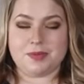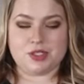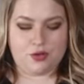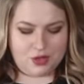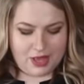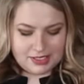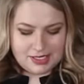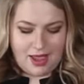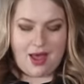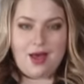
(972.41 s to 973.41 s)
So if you'd like
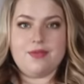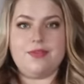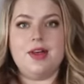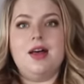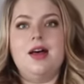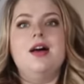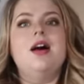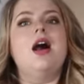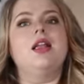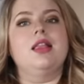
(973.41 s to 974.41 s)
to have
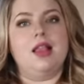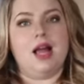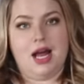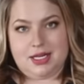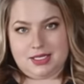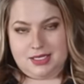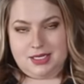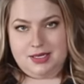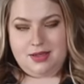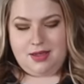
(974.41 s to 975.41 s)
a lot
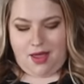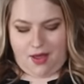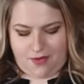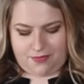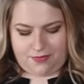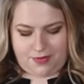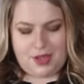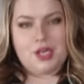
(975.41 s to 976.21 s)
of